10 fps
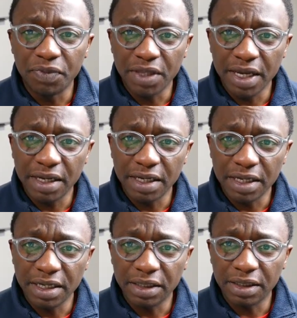there
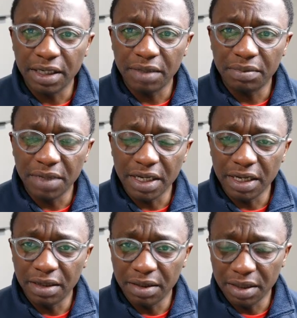is
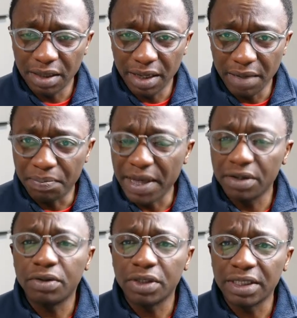a
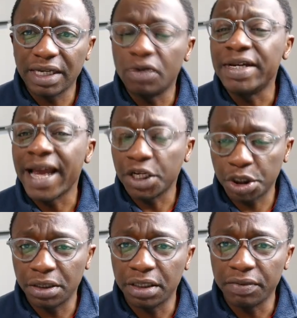better understanding
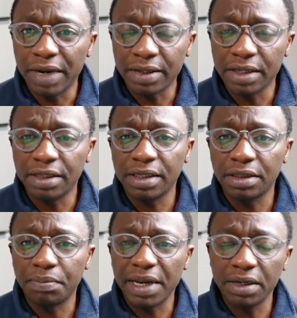nationally. Rather, there's
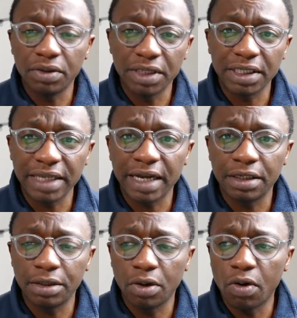a better
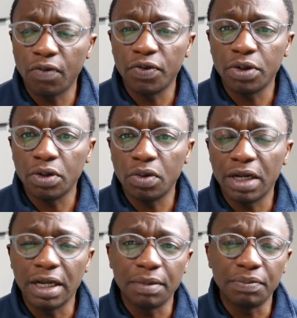understanding of
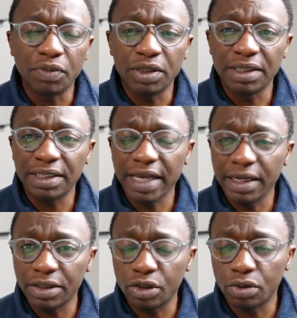
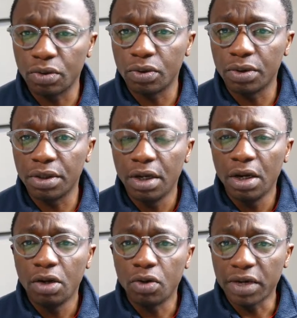states or
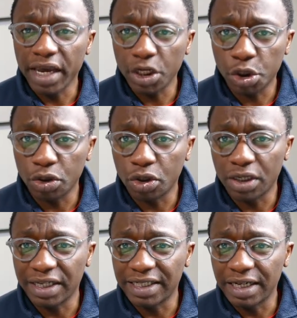locations you
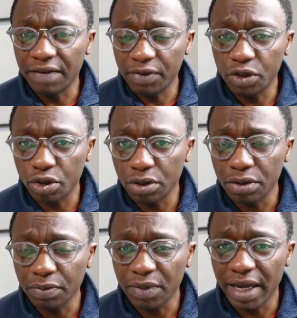can deliver
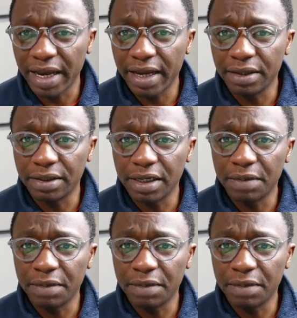to, and